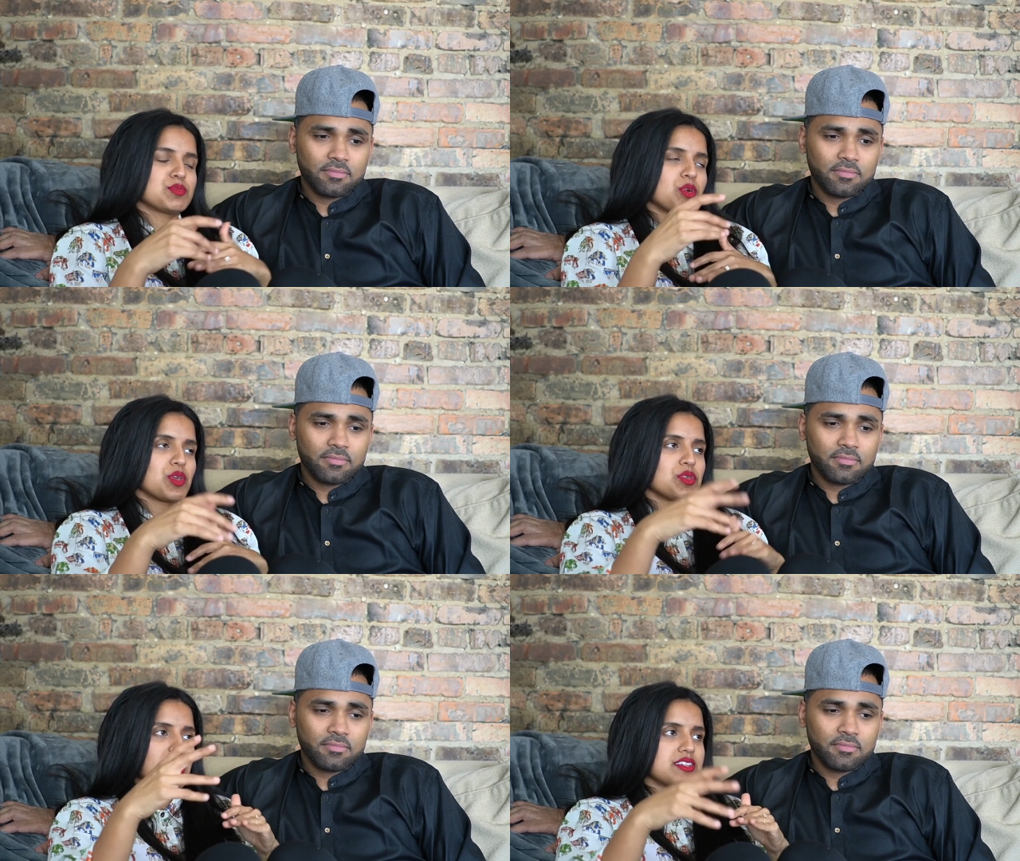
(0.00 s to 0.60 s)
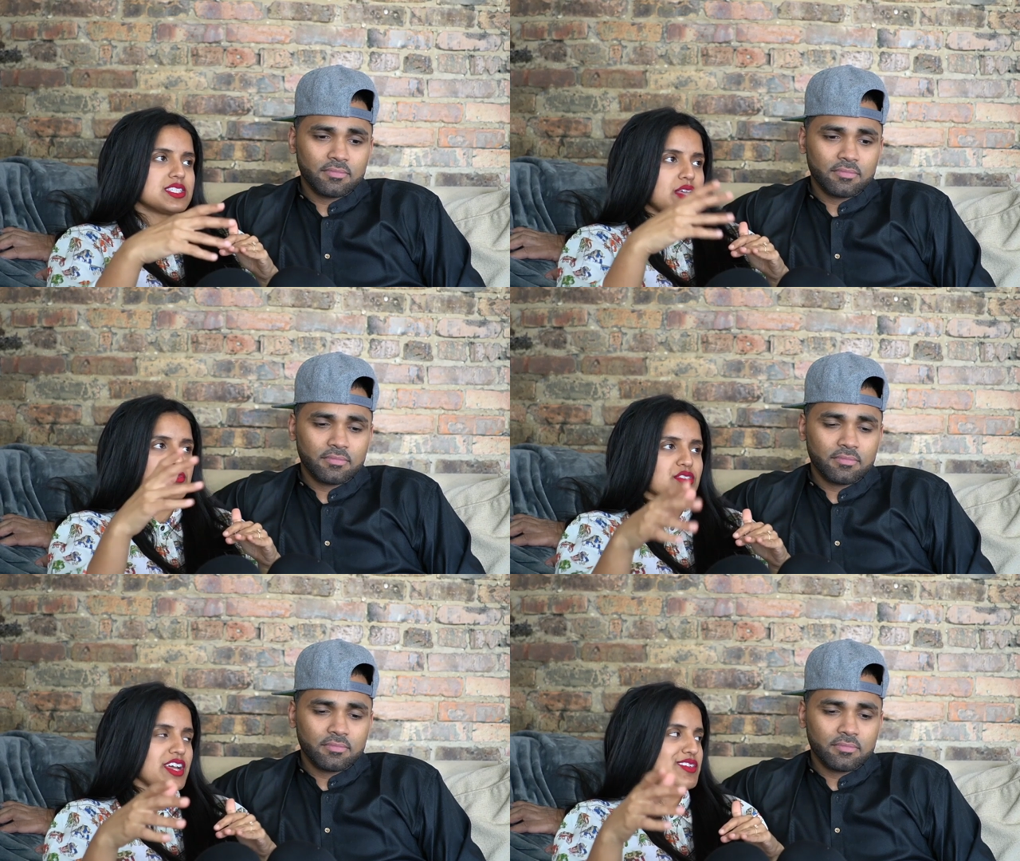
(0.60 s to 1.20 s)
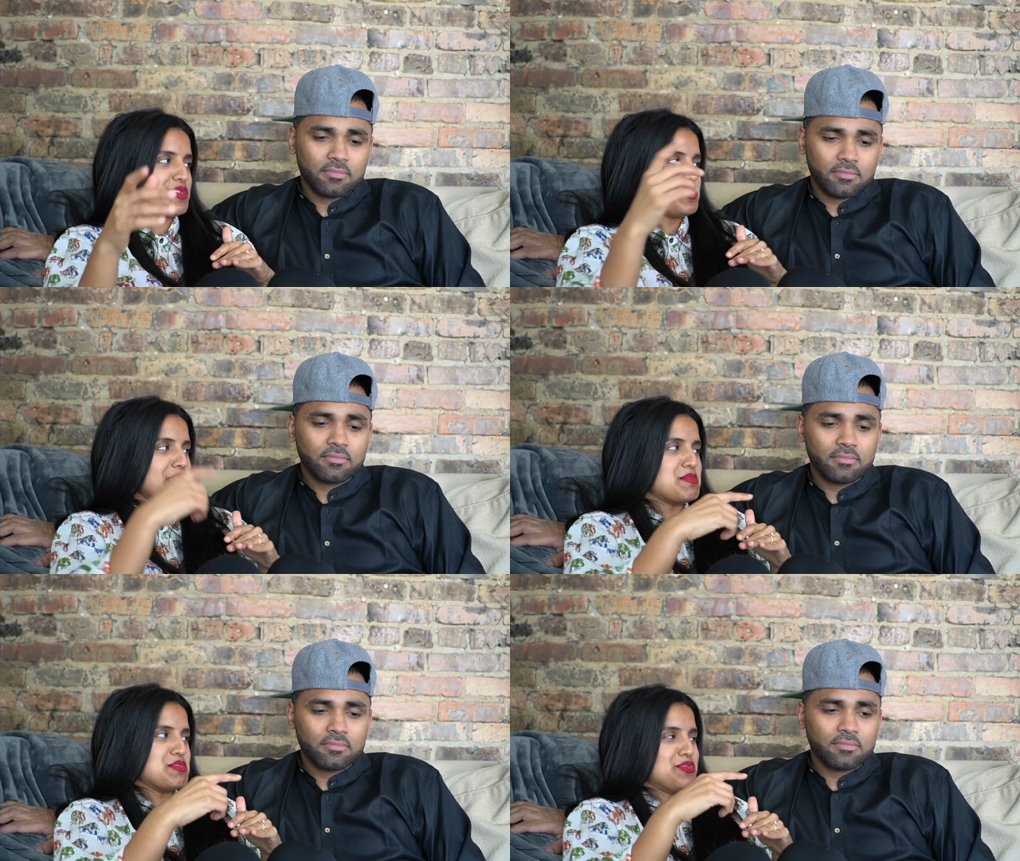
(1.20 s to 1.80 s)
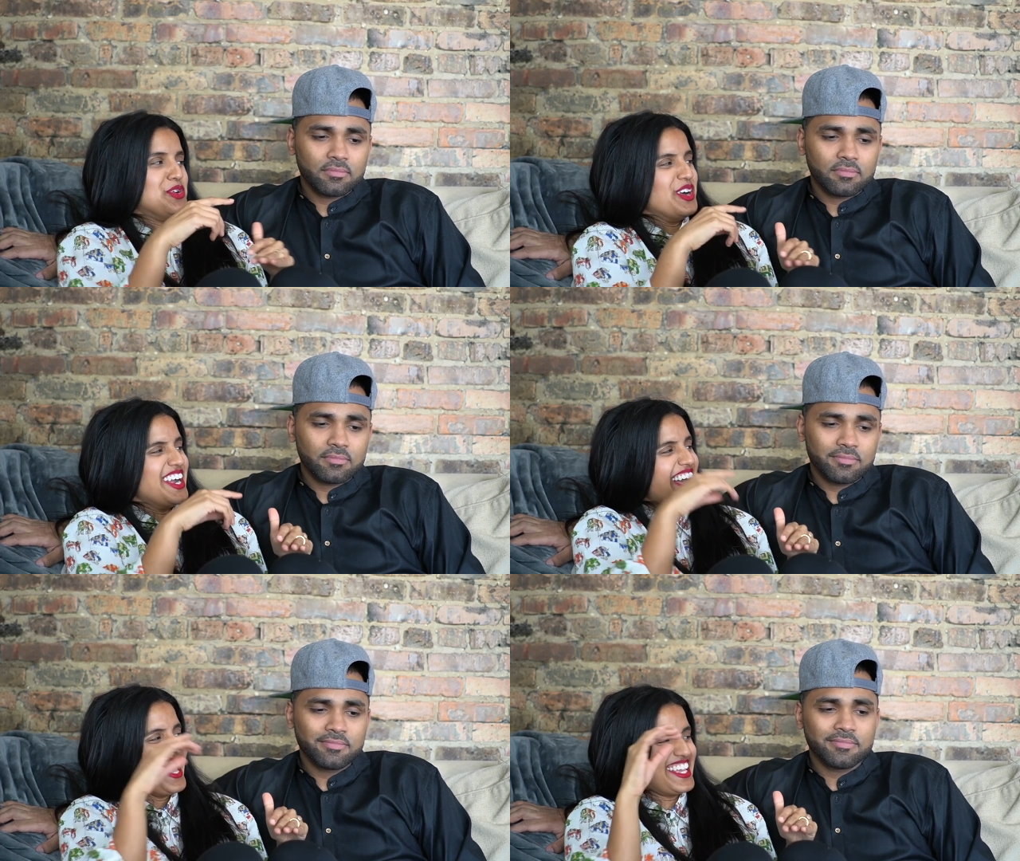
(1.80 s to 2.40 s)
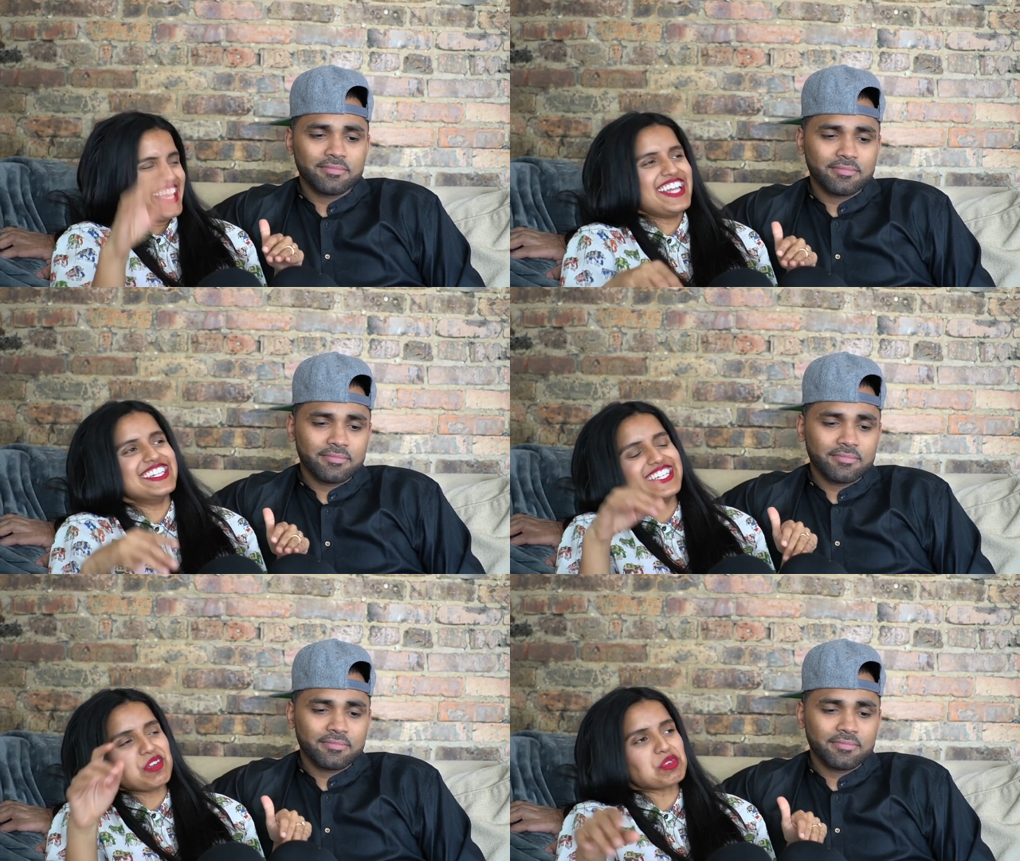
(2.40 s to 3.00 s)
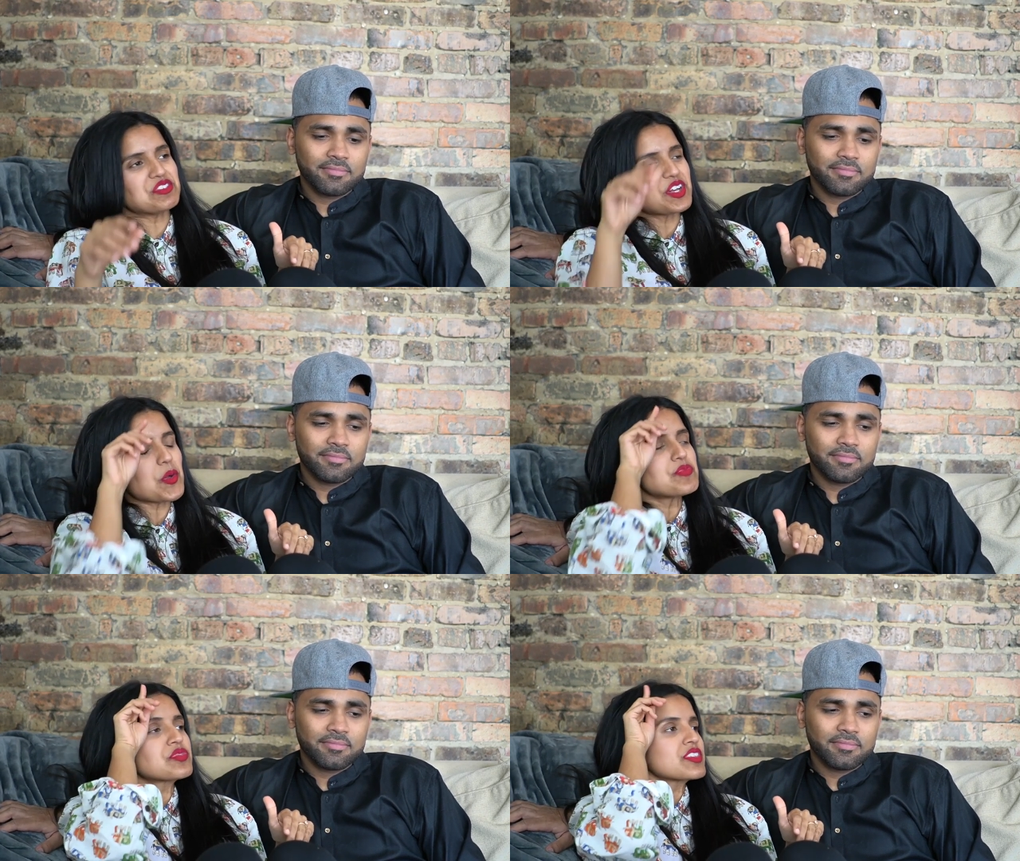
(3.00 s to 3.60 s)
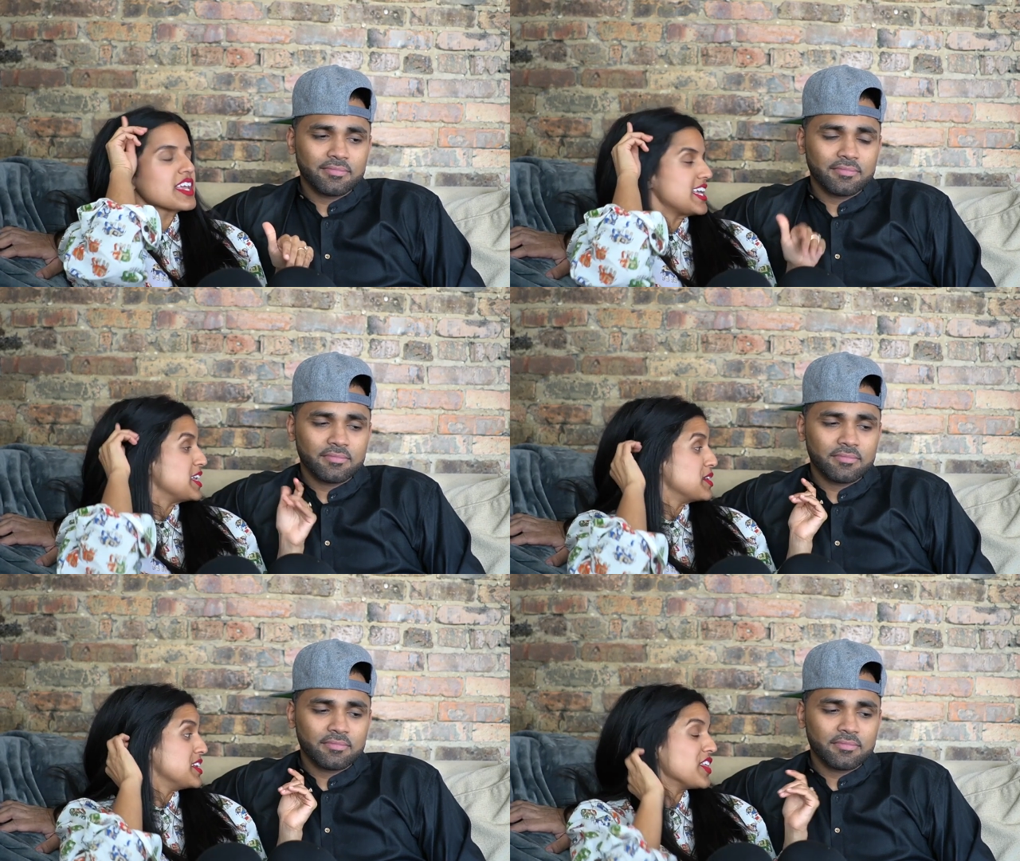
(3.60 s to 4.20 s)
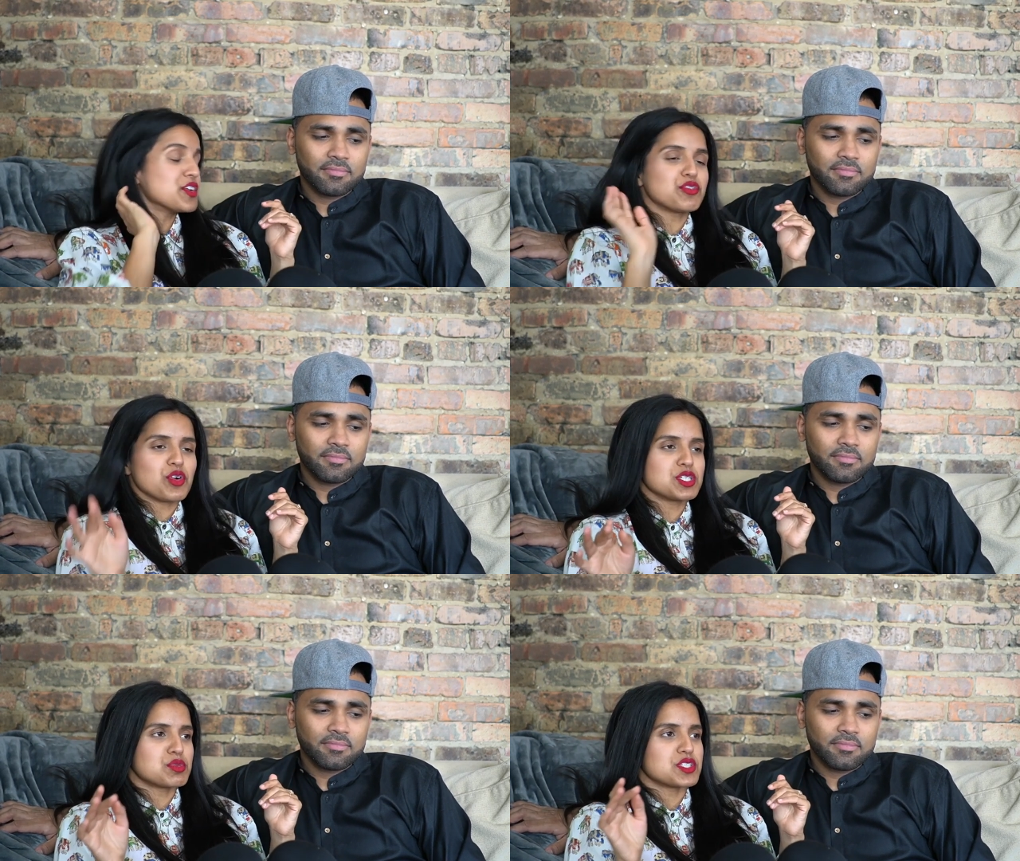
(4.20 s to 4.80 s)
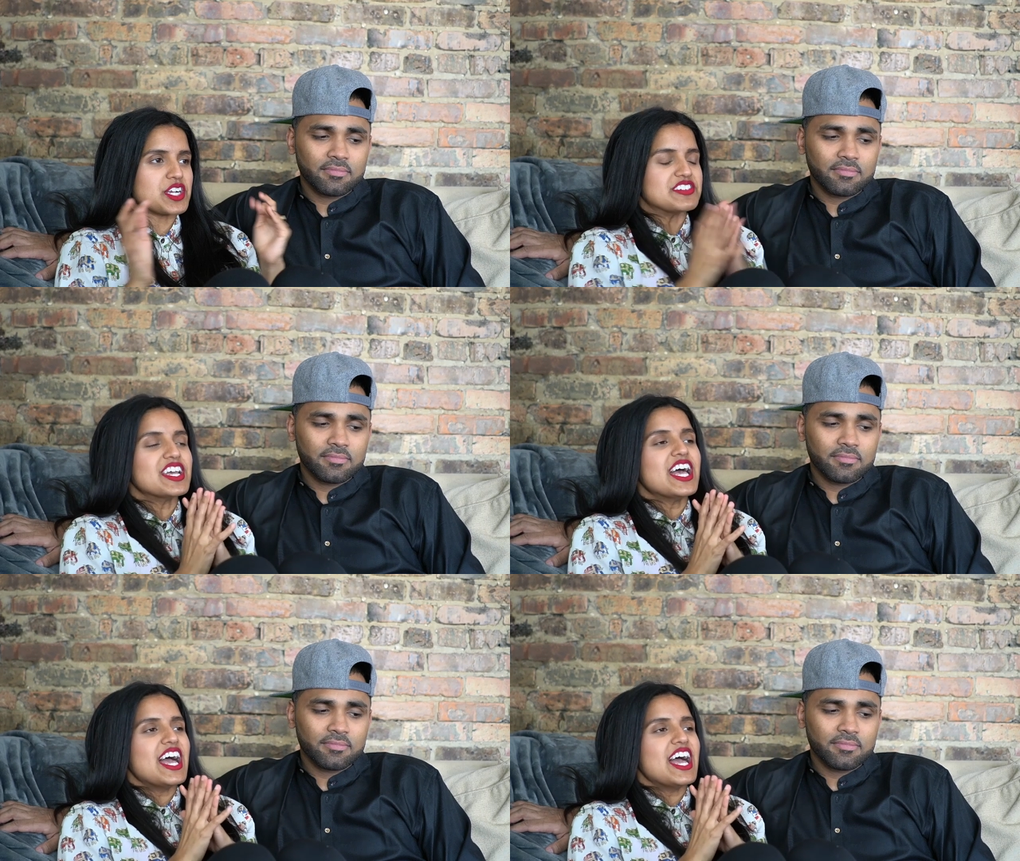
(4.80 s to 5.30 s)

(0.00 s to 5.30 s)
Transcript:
Speaker 1: smoking with that same friend the night before, again in Naperville, in another forest reserve.